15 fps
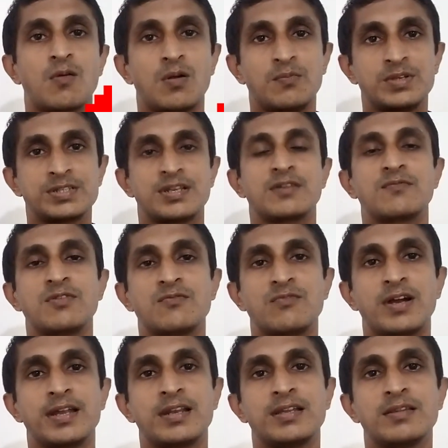Mistake we
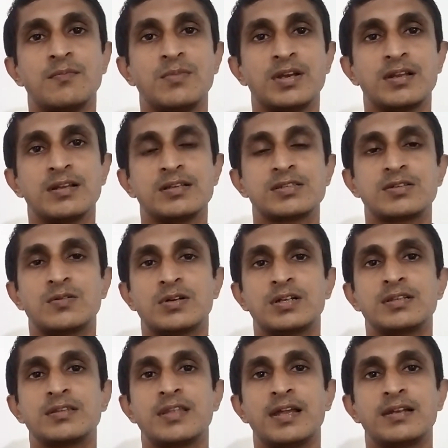find in the beginner
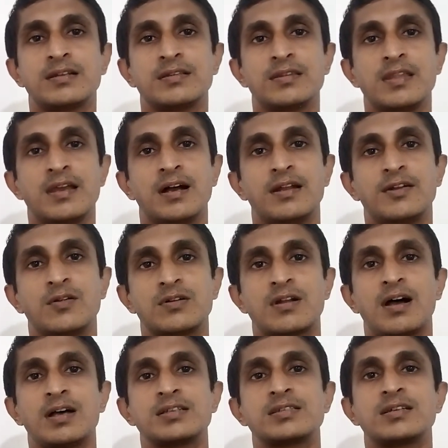student, that they are not
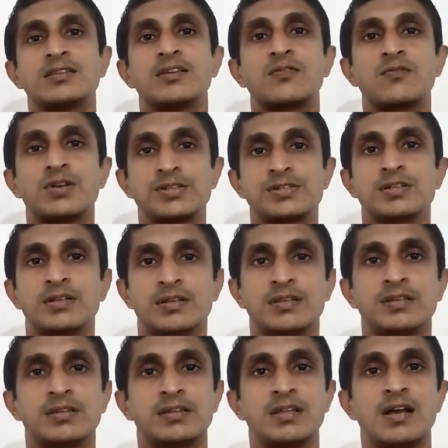answering the question,
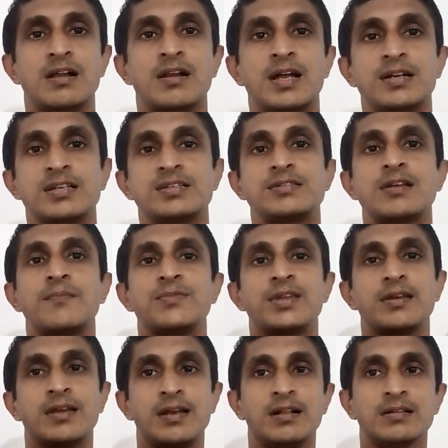they are writing
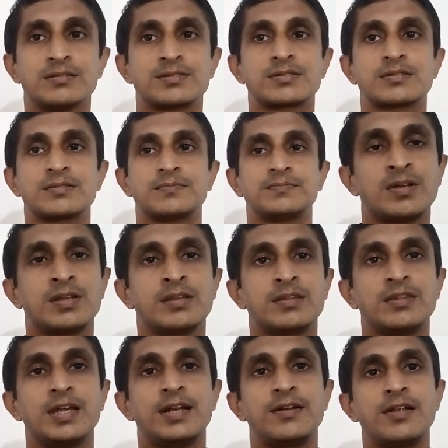something else.
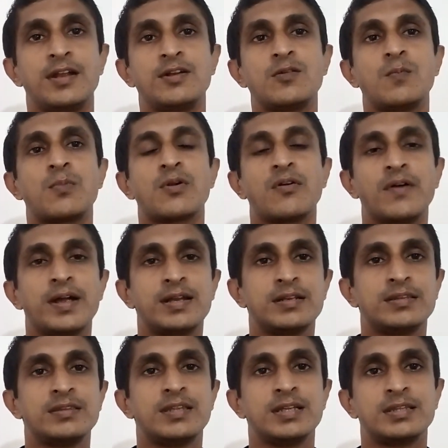They tend to
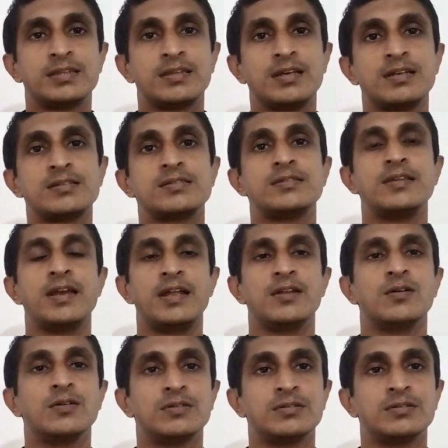provide the things they know.